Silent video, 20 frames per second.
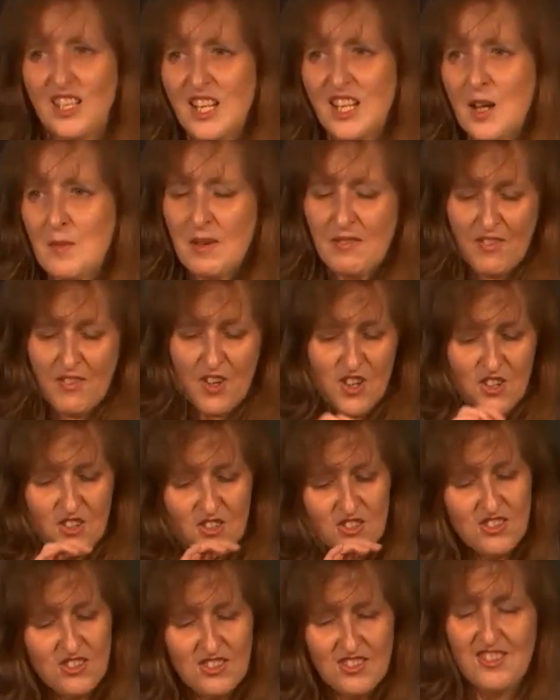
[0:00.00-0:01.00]
Get out my
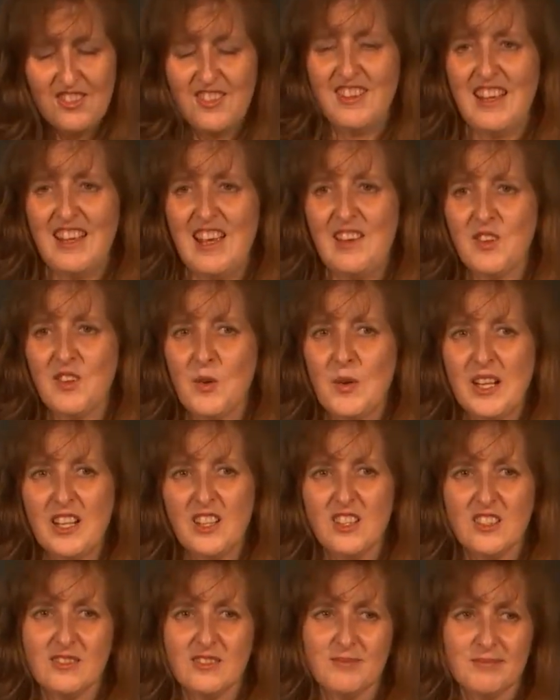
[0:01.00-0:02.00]
phone, have a
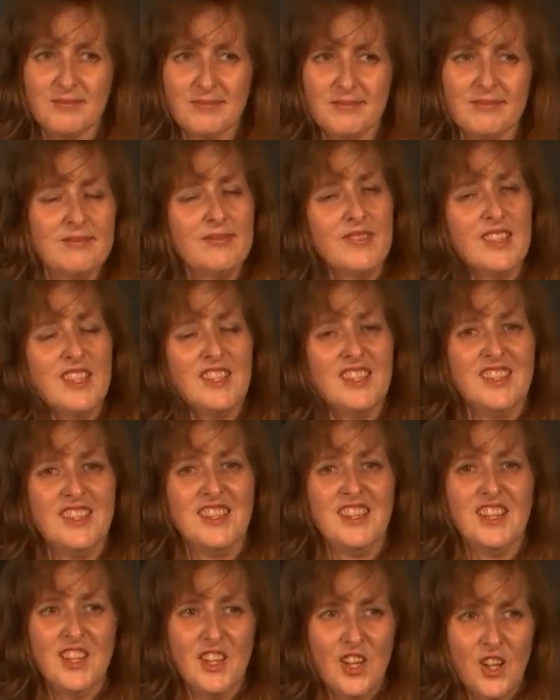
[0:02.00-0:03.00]
quick look.
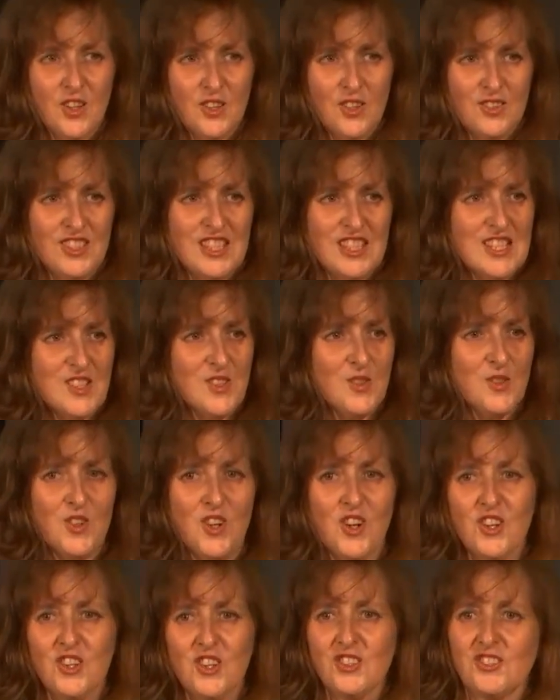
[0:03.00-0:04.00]
Go yes or
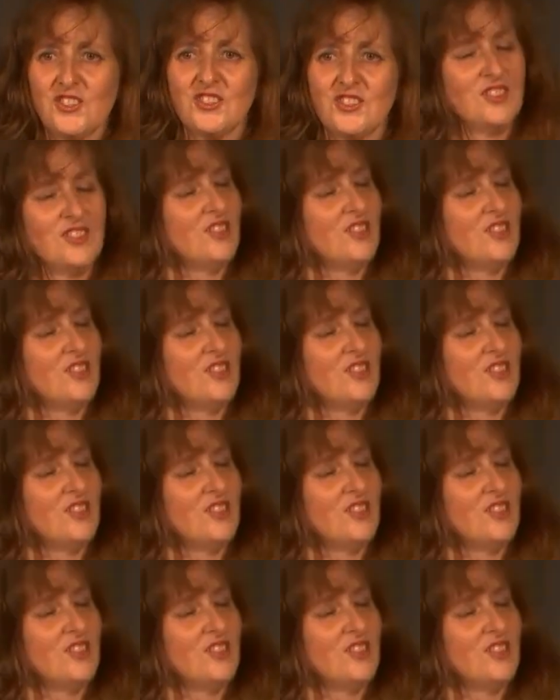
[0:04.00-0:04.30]
no.